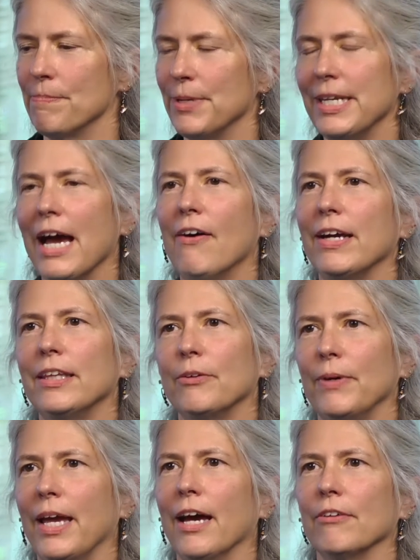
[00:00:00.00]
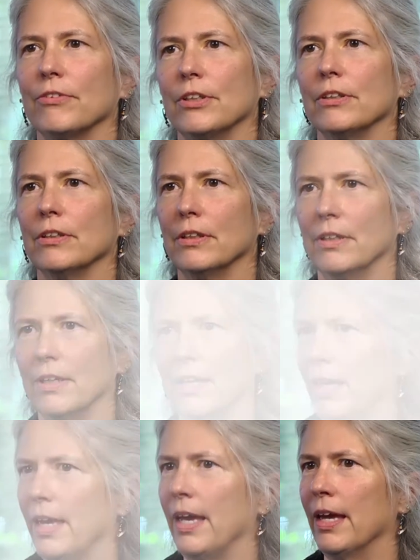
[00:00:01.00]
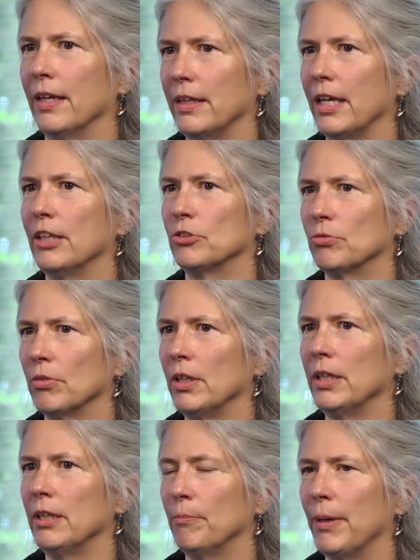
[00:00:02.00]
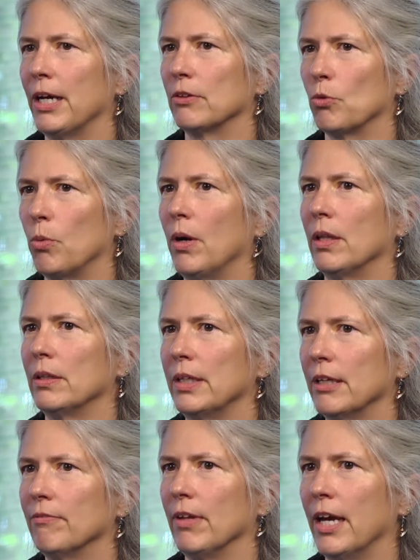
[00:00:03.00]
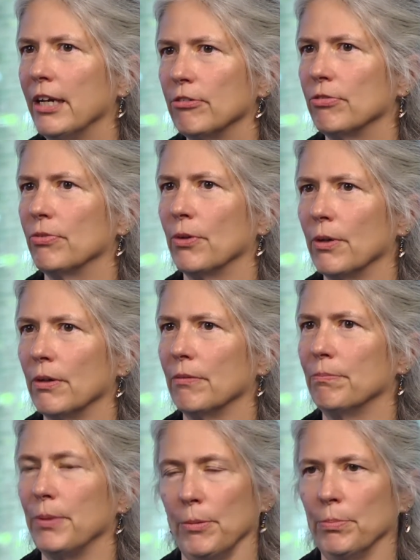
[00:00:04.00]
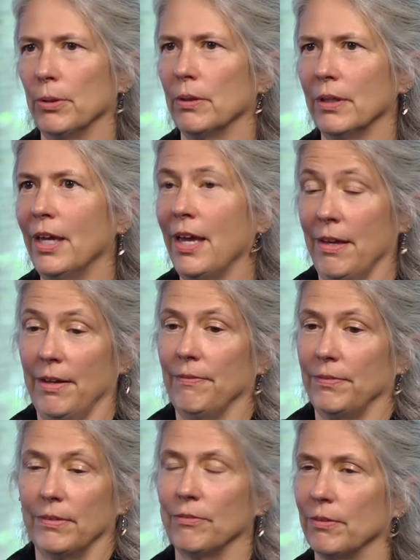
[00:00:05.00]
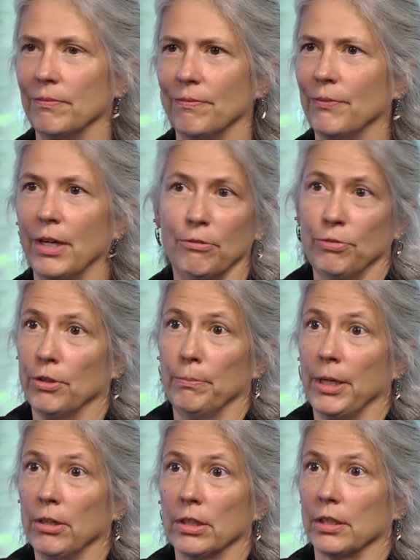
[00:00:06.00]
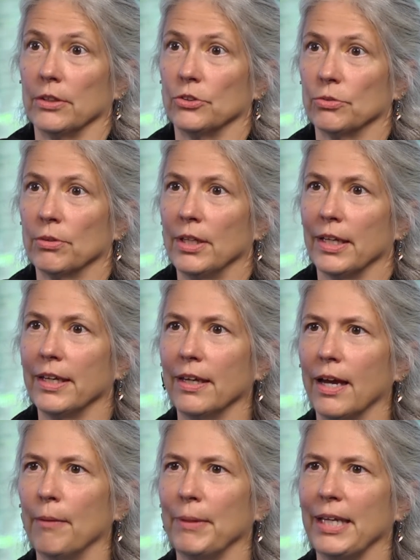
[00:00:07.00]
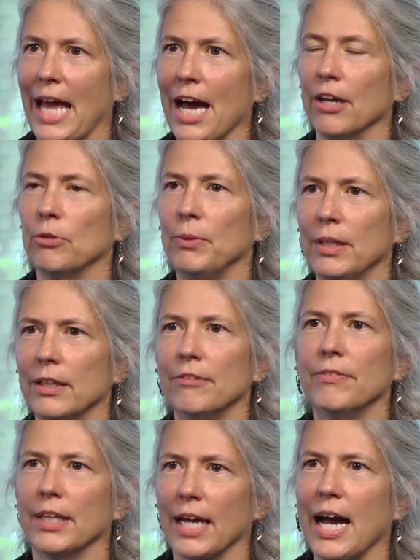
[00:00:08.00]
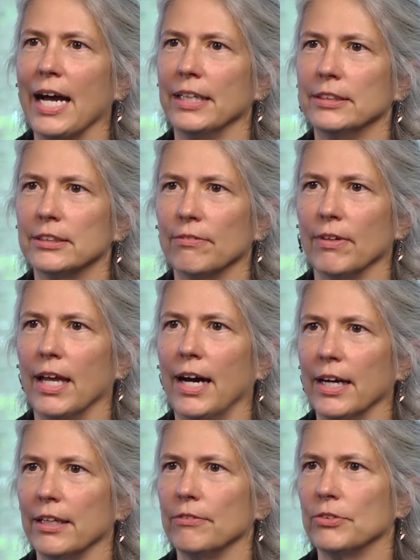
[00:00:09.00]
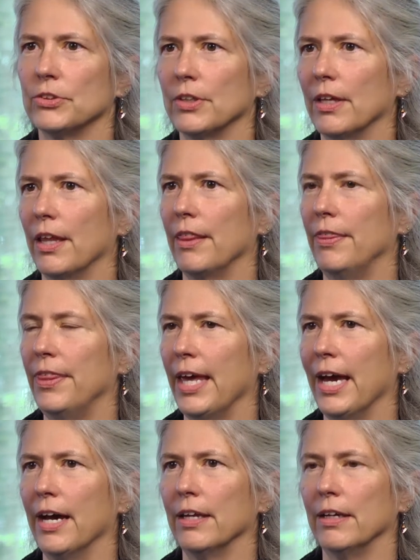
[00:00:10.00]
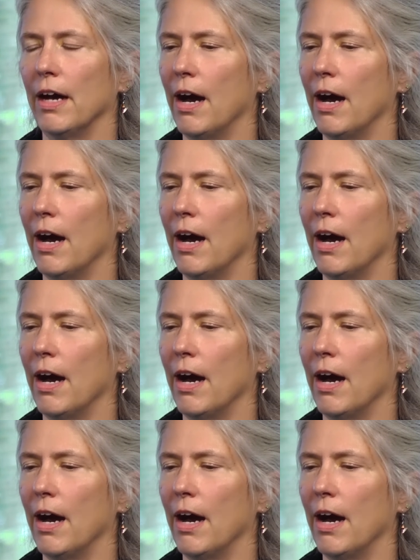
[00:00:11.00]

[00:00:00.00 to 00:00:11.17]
But now I think we have to. And it's really about quality of life for people, well, for Americans, really. I mean, how do we live the kinds of lives that,